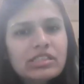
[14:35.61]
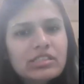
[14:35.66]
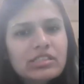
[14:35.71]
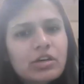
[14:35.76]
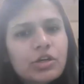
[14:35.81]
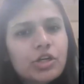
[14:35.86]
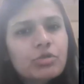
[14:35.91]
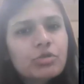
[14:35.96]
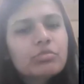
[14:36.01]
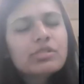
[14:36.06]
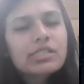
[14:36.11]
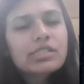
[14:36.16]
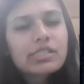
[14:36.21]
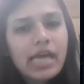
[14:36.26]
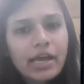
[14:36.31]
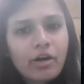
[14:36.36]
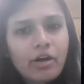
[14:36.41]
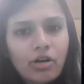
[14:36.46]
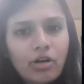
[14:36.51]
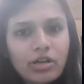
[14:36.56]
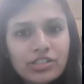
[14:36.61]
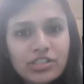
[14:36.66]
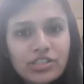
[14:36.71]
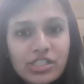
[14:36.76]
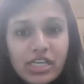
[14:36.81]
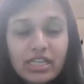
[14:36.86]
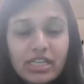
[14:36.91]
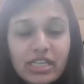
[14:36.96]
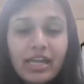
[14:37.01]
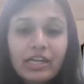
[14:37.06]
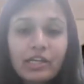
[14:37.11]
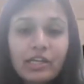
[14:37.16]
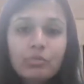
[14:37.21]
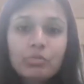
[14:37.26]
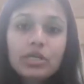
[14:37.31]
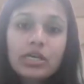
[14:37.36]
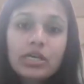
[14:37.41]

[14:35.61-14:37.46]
it's a human psychology that you